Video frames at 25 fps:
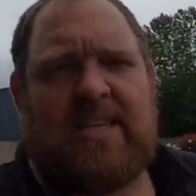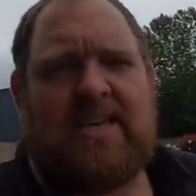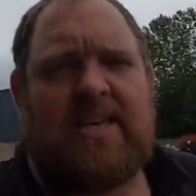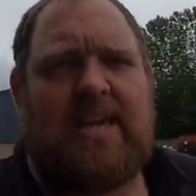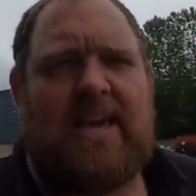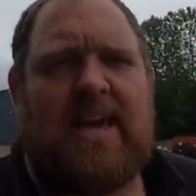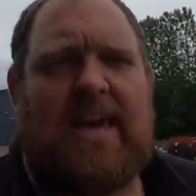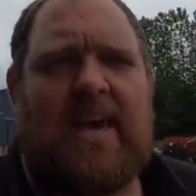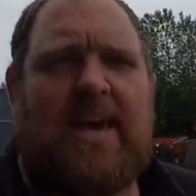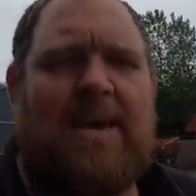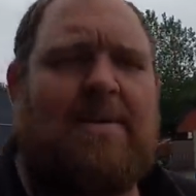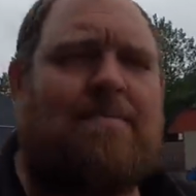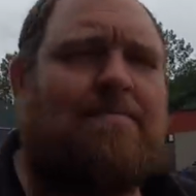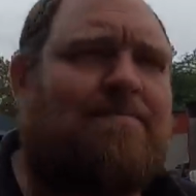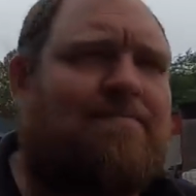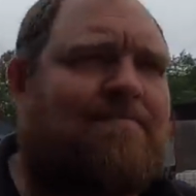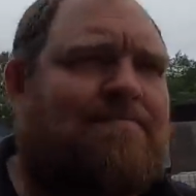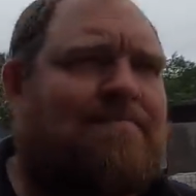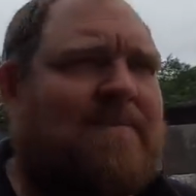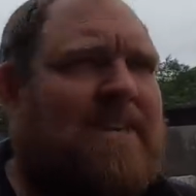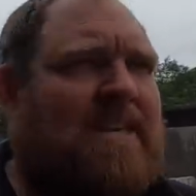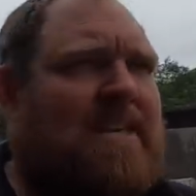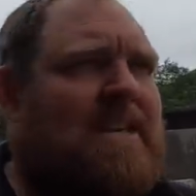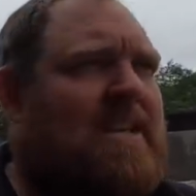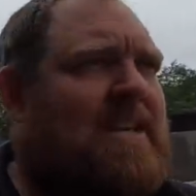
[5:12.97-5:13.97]

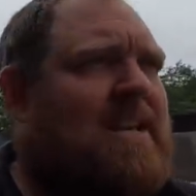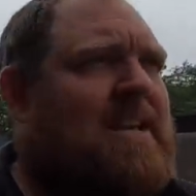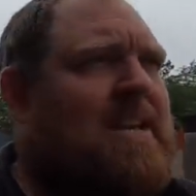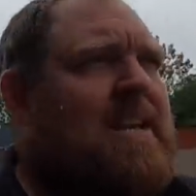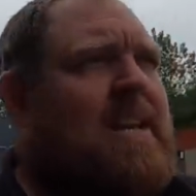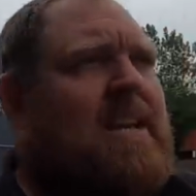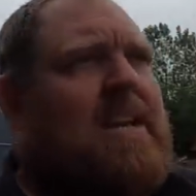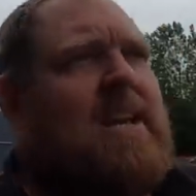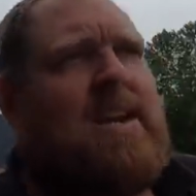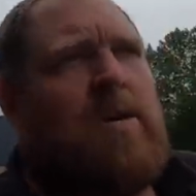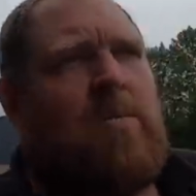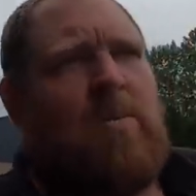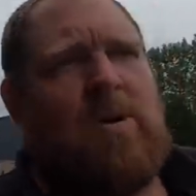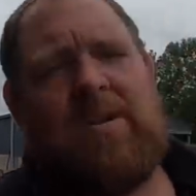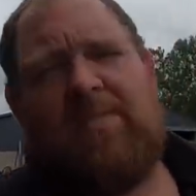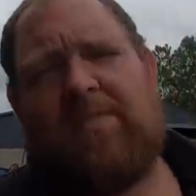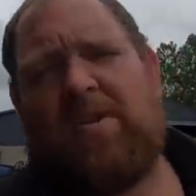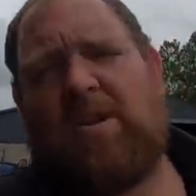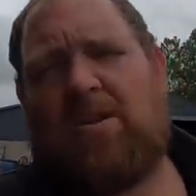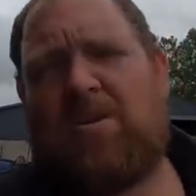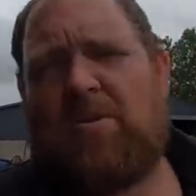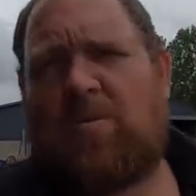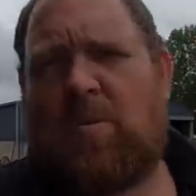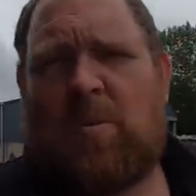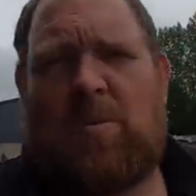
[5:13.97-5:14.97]
We'll have a
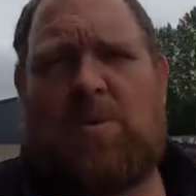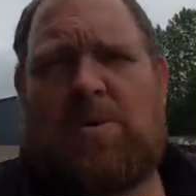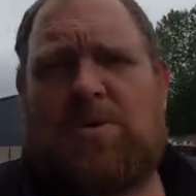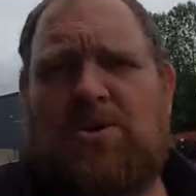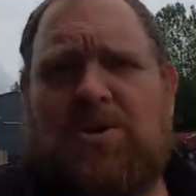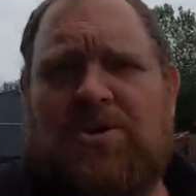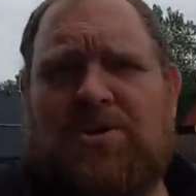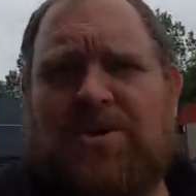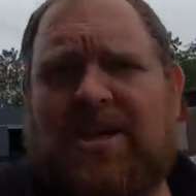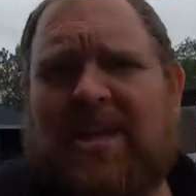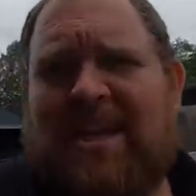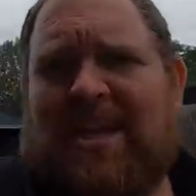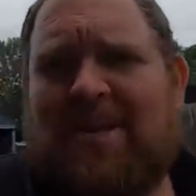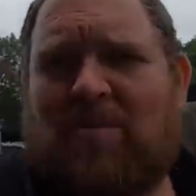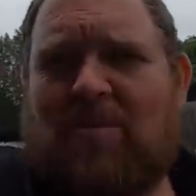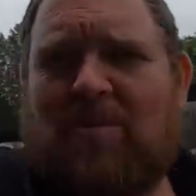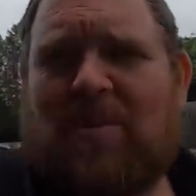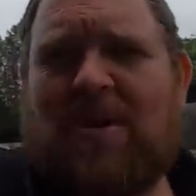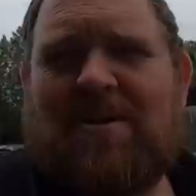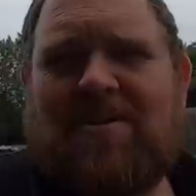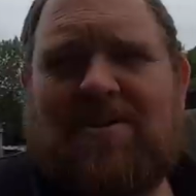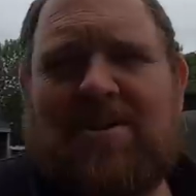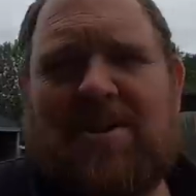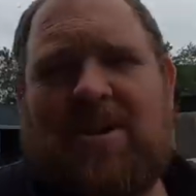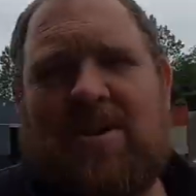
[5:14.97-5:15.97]
look at what we were doing today. We
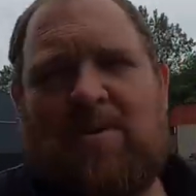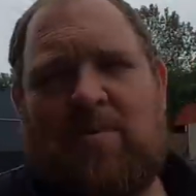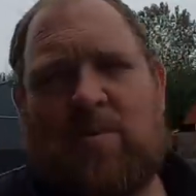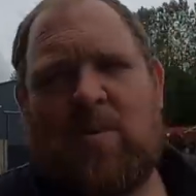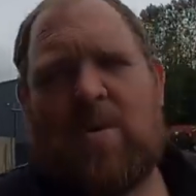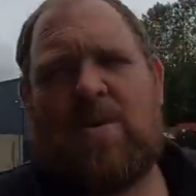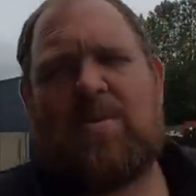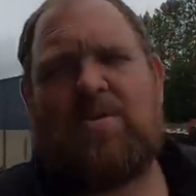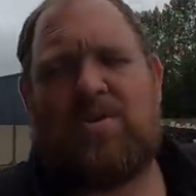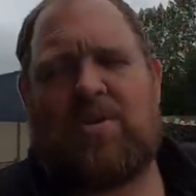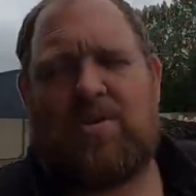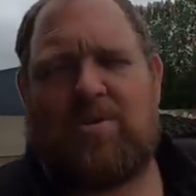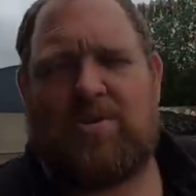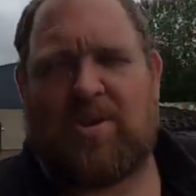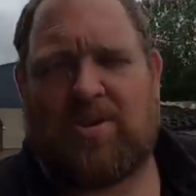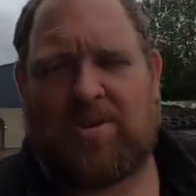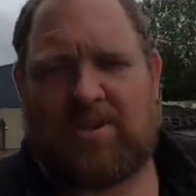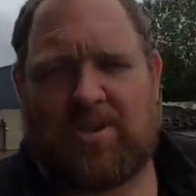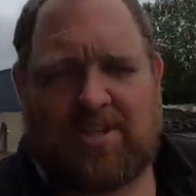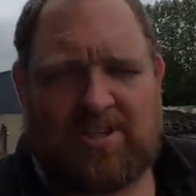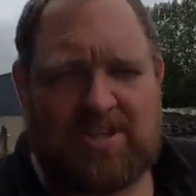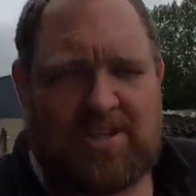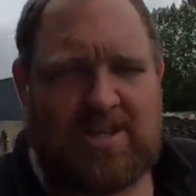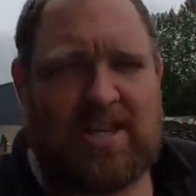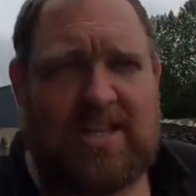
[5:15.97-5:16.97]
weren't doing
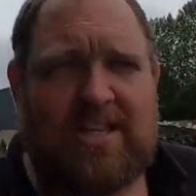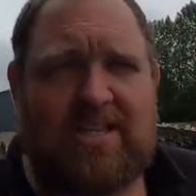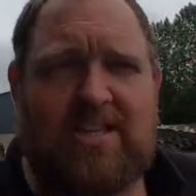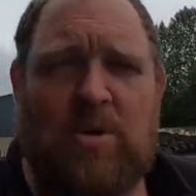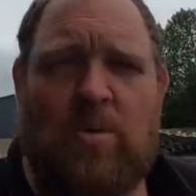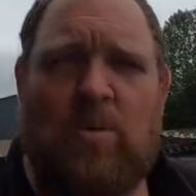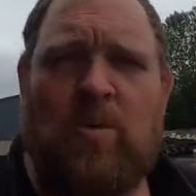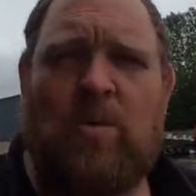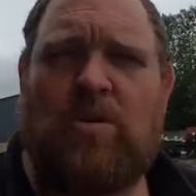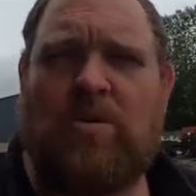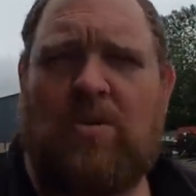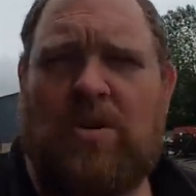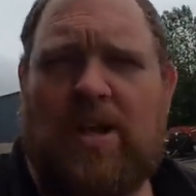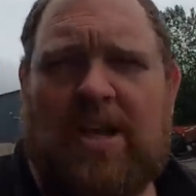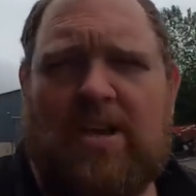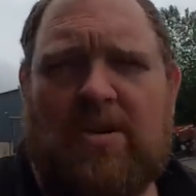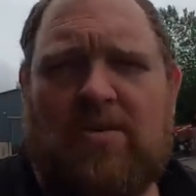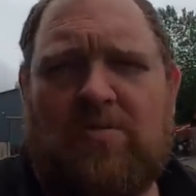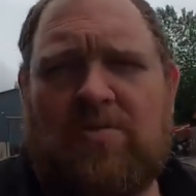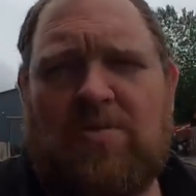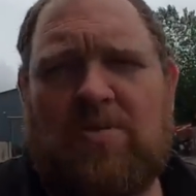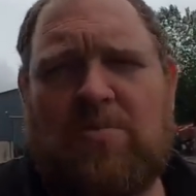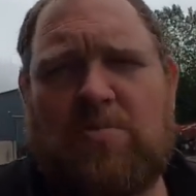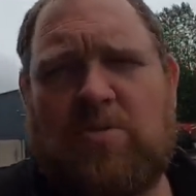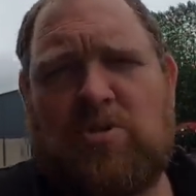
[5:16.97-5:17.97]
nothing today, so we're going to head
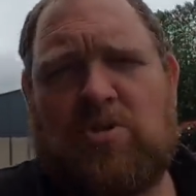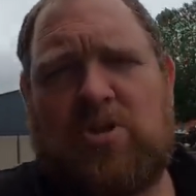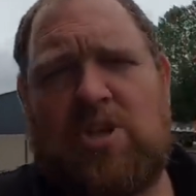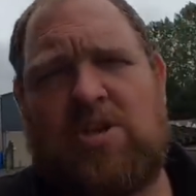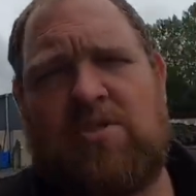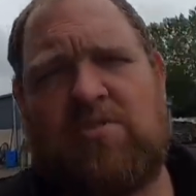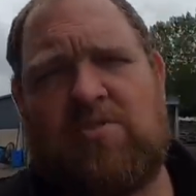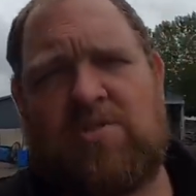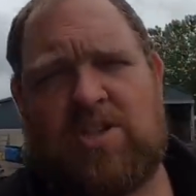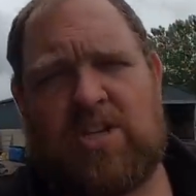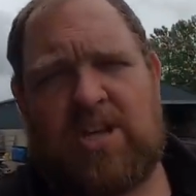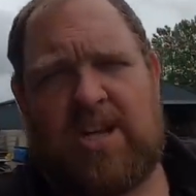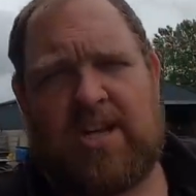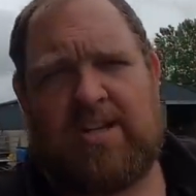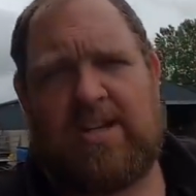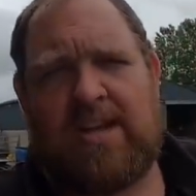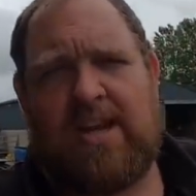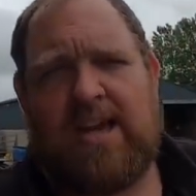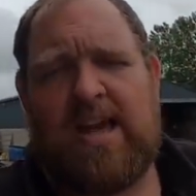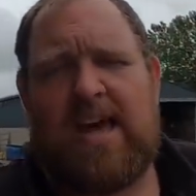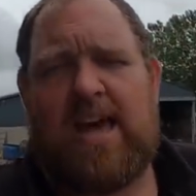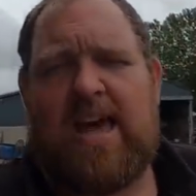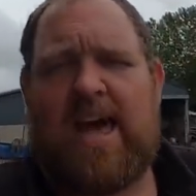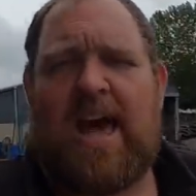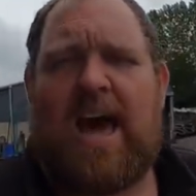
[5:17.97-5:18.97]
over to the machinery shed
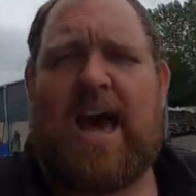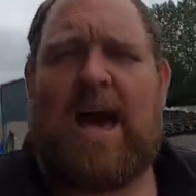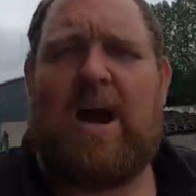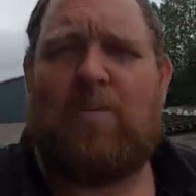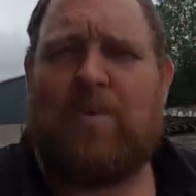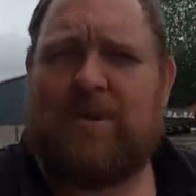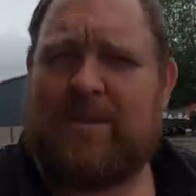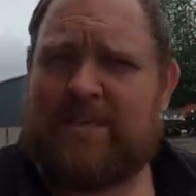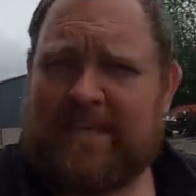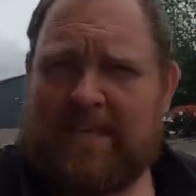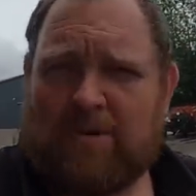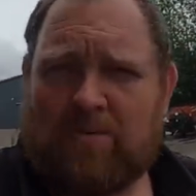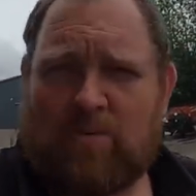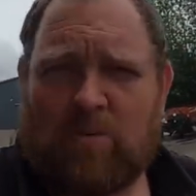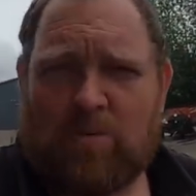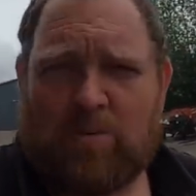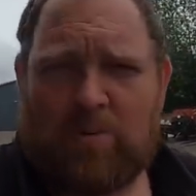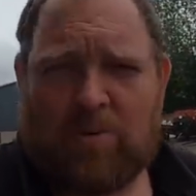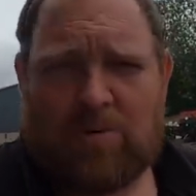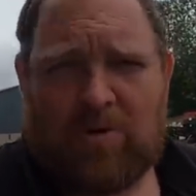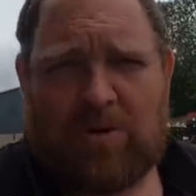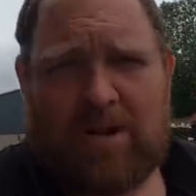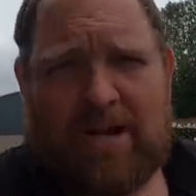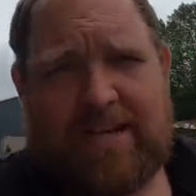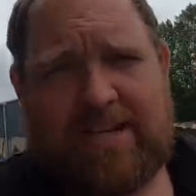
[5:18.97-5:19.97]
and we'll see where
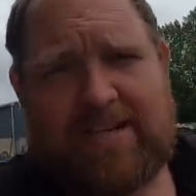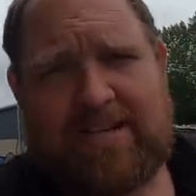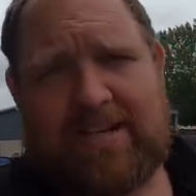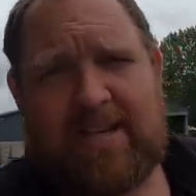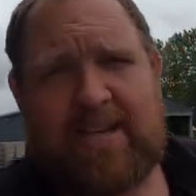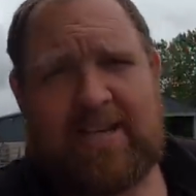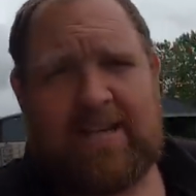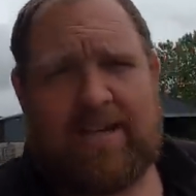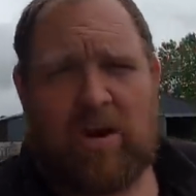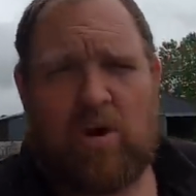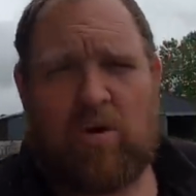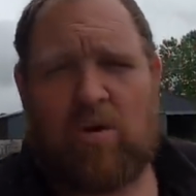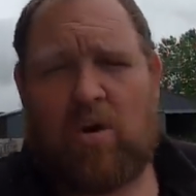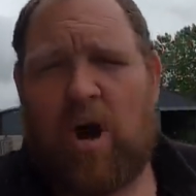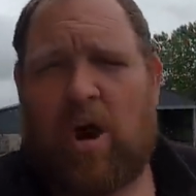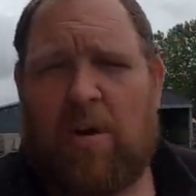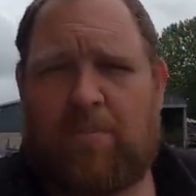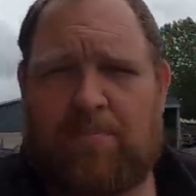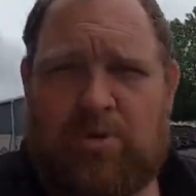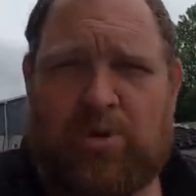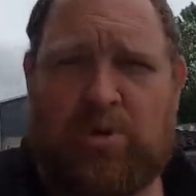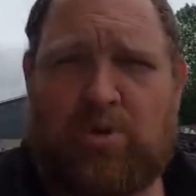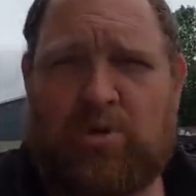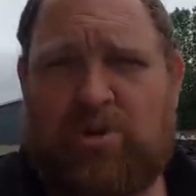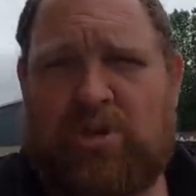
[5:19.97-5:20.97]
we were at or
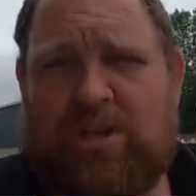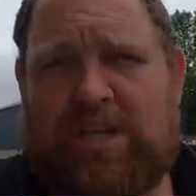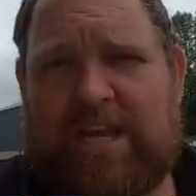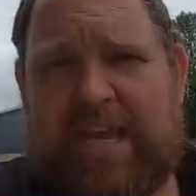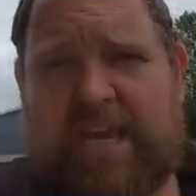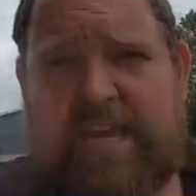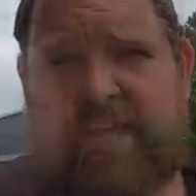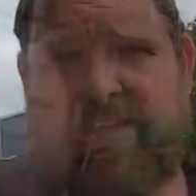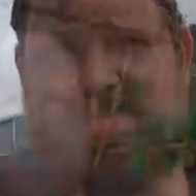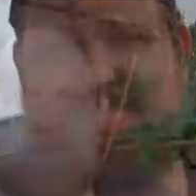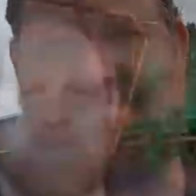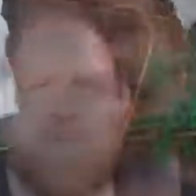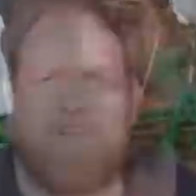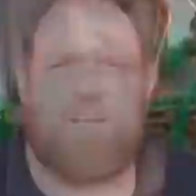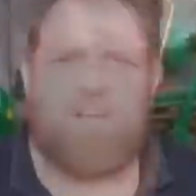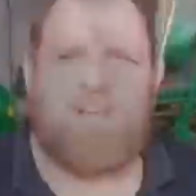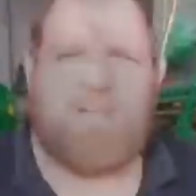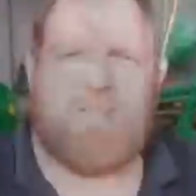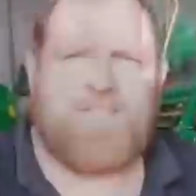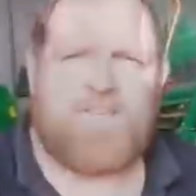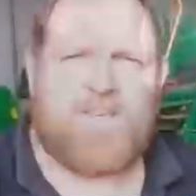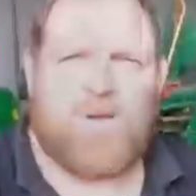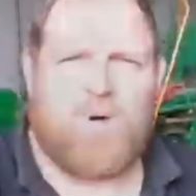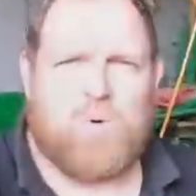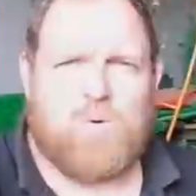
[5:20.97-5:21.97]
up to today.
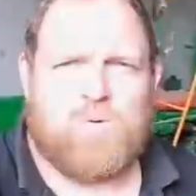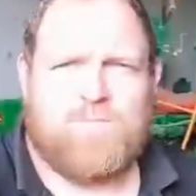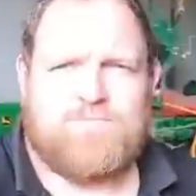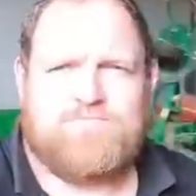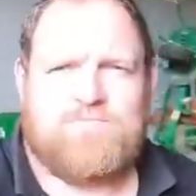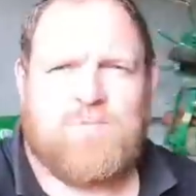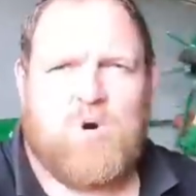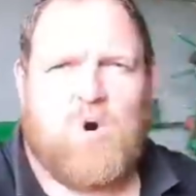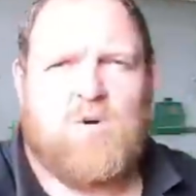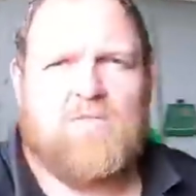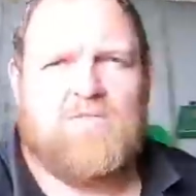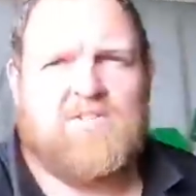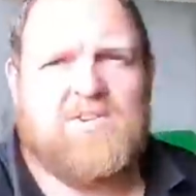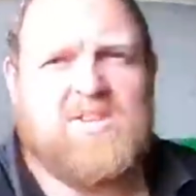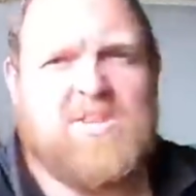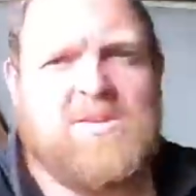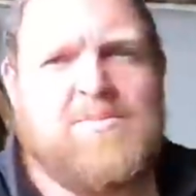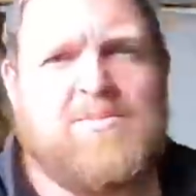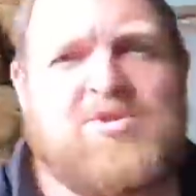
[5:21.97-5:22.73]
So over in the